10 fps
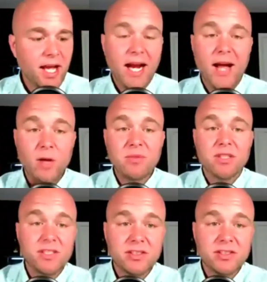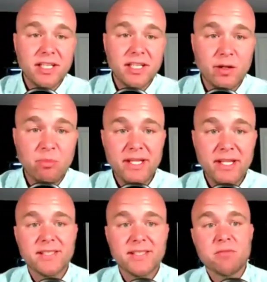And I hope the listeners out there are
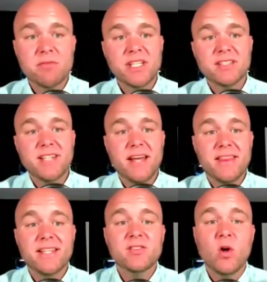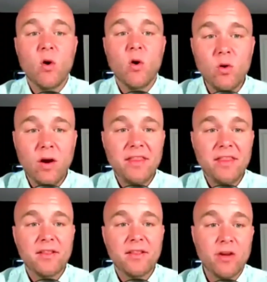paying attention, because I think I
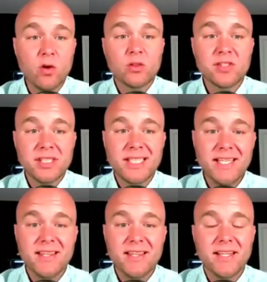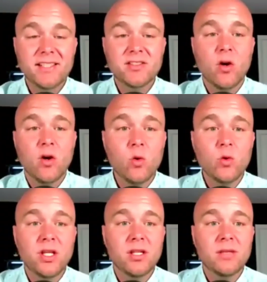think those key things are
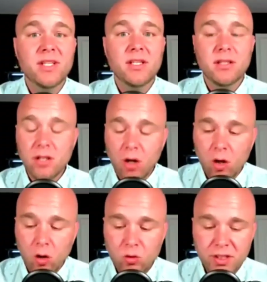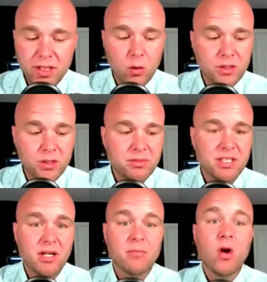only going to
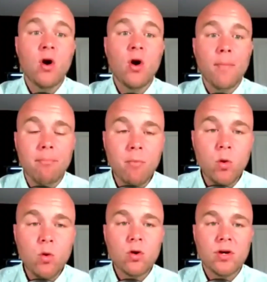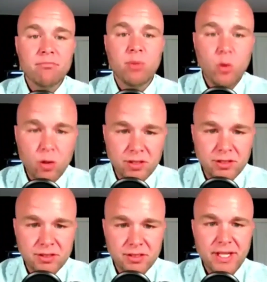become more
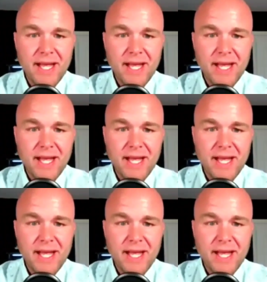important